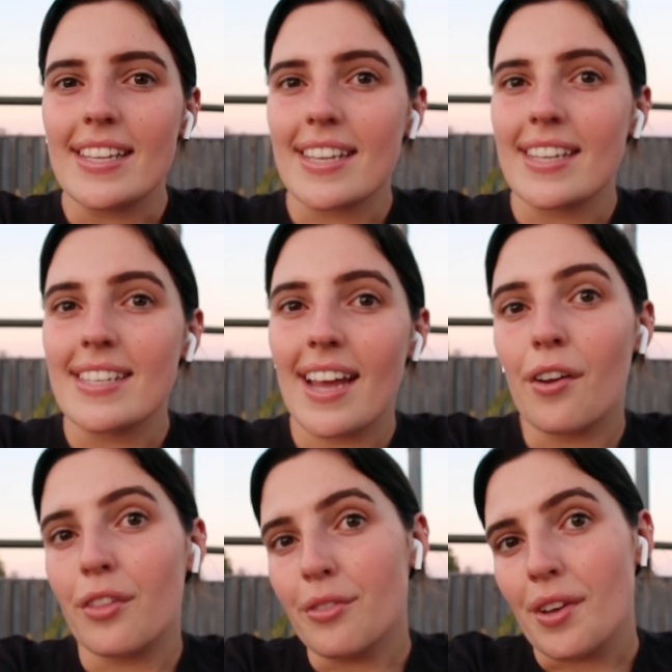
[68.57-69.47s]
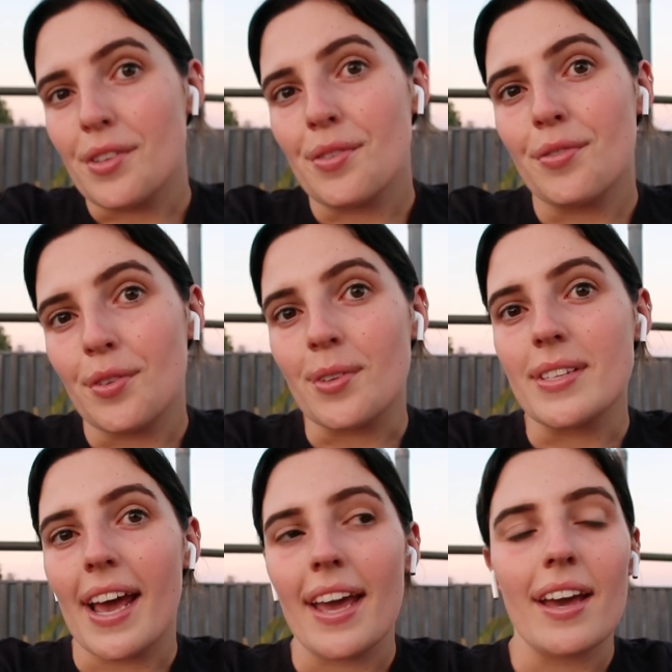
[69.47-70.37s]
It's gonna start on the first full
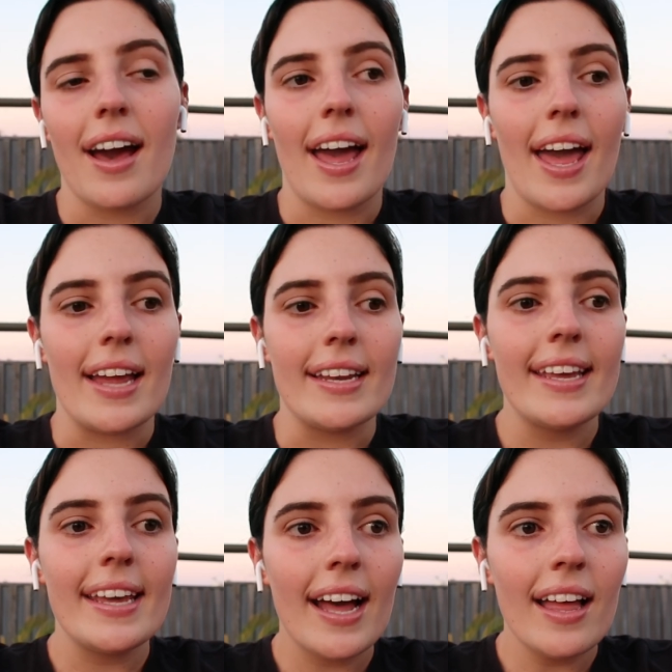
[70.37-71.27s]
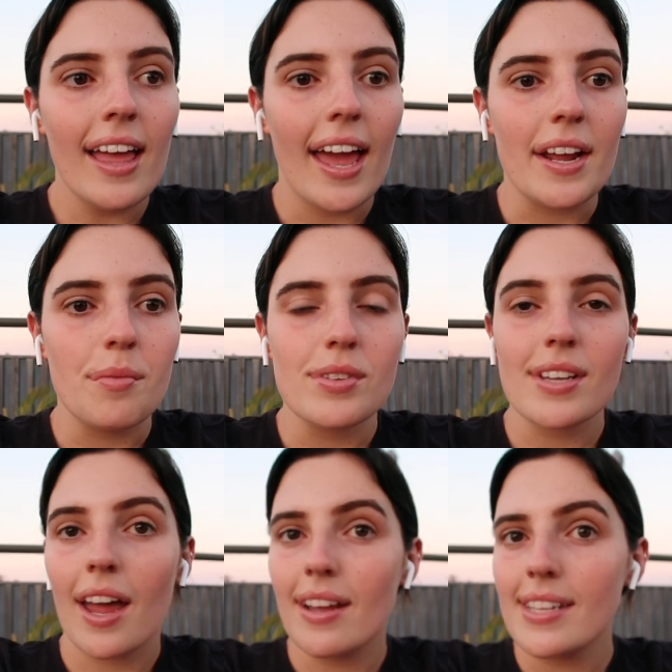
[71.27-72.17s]
day I had here, and I'm just
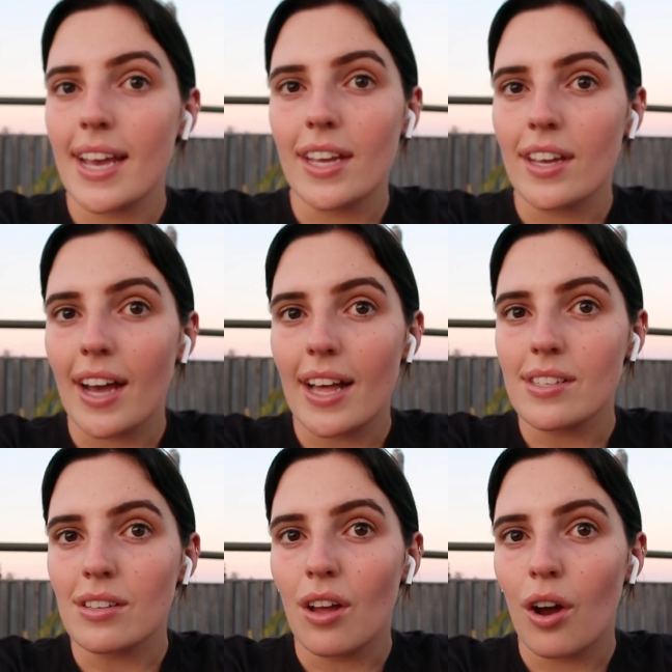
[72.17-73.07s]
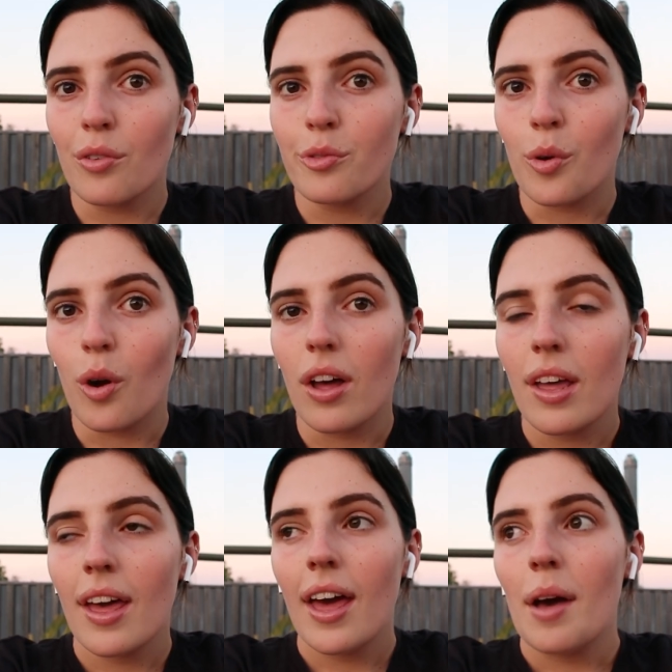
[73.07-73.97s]
kind of taking you guys along for
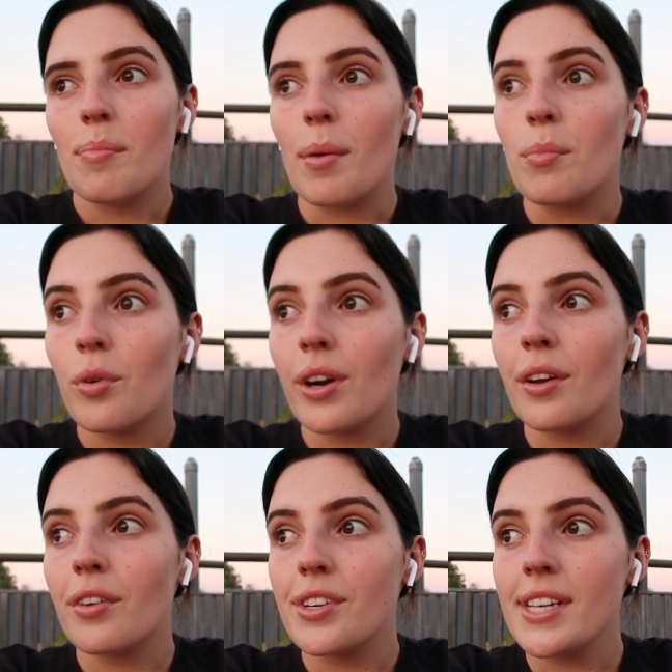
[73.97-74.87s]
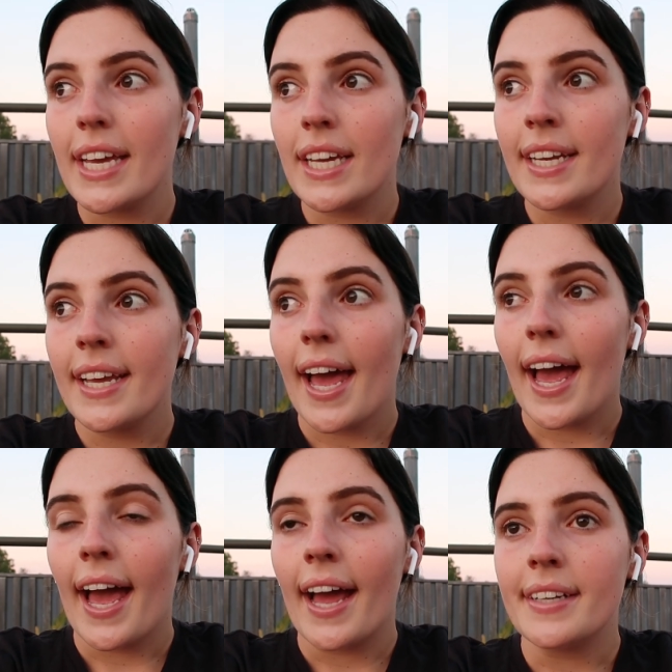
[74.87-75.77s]
my morning routine,
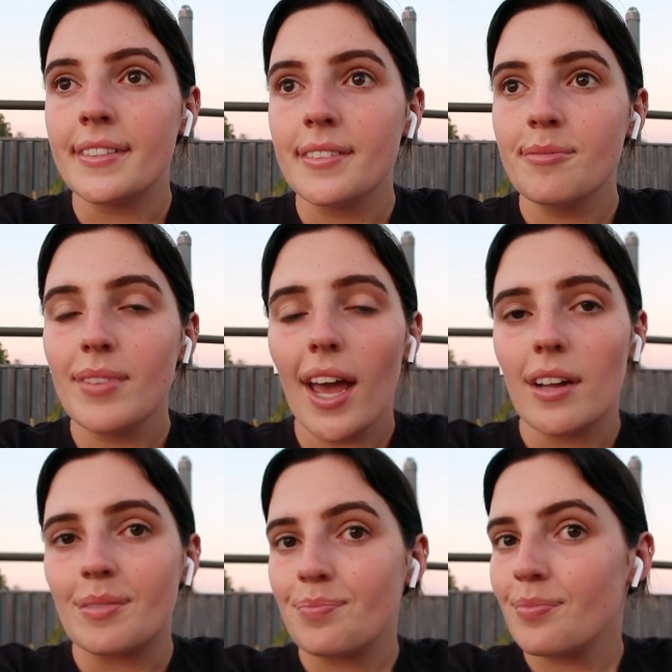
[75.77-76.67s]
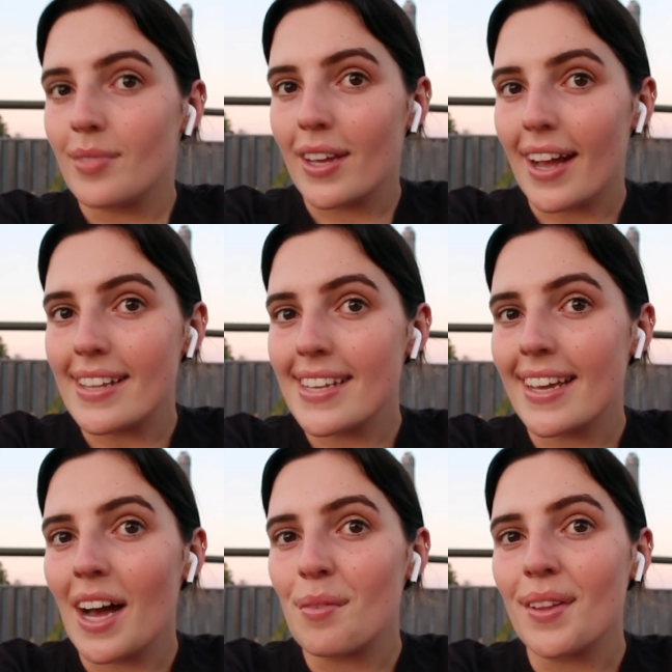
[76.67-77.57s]
and yeah, you guys
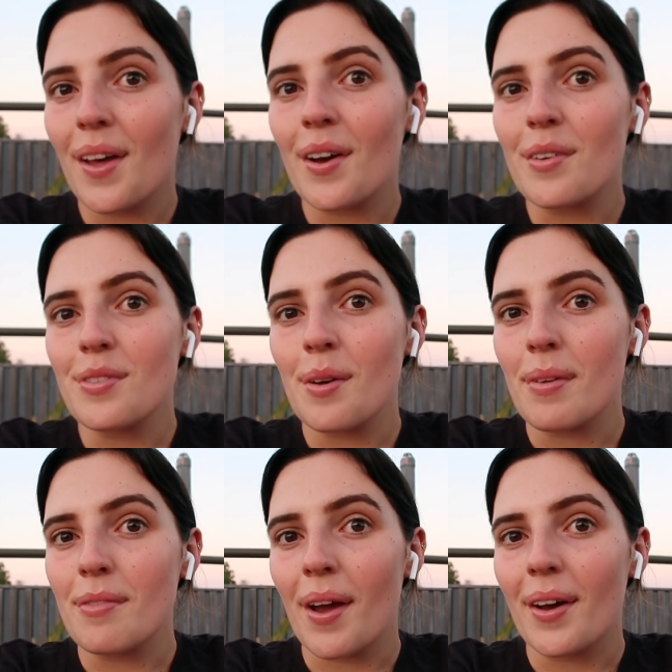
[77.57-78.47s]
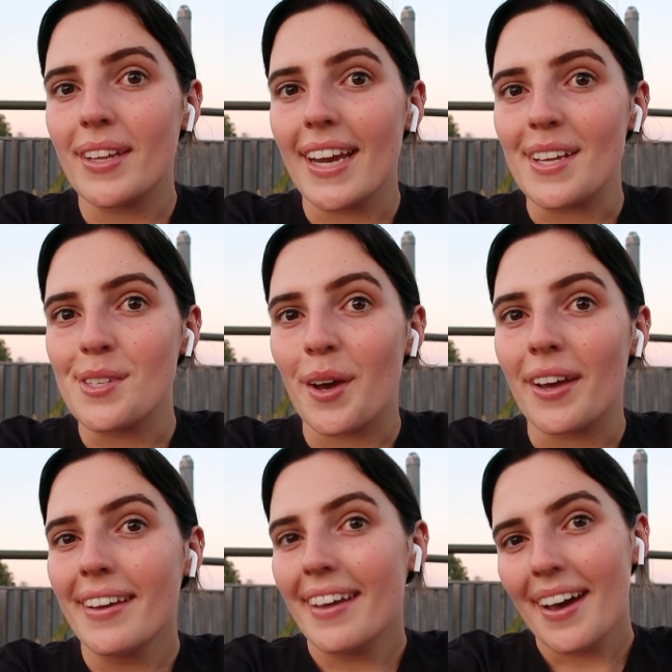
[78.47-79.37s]
can come along for a bit of my holiday. So
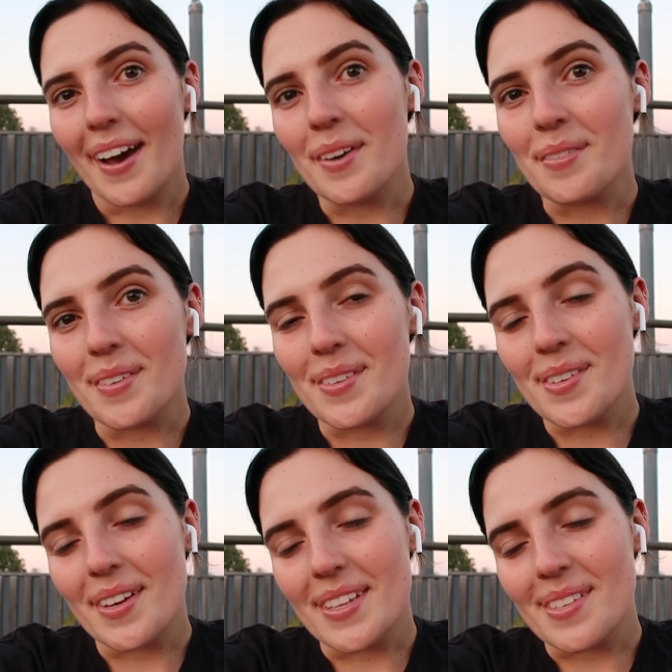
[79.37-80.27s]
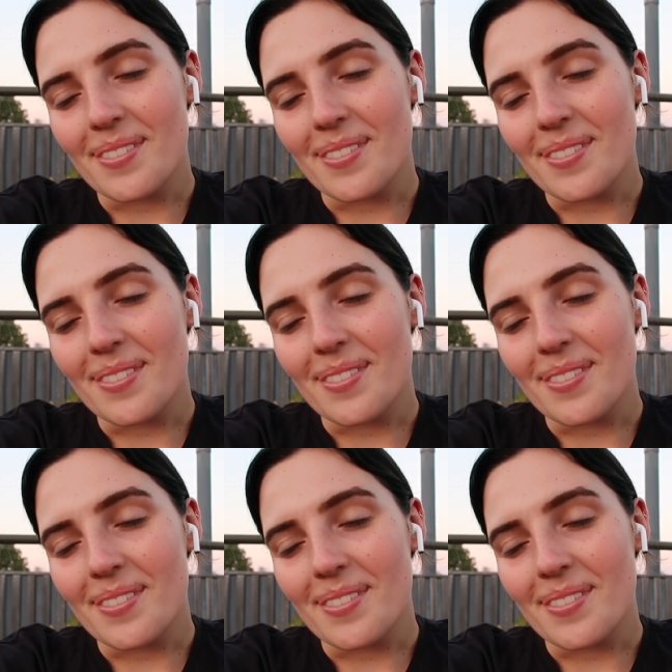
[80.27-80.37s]
I hope you enjoy this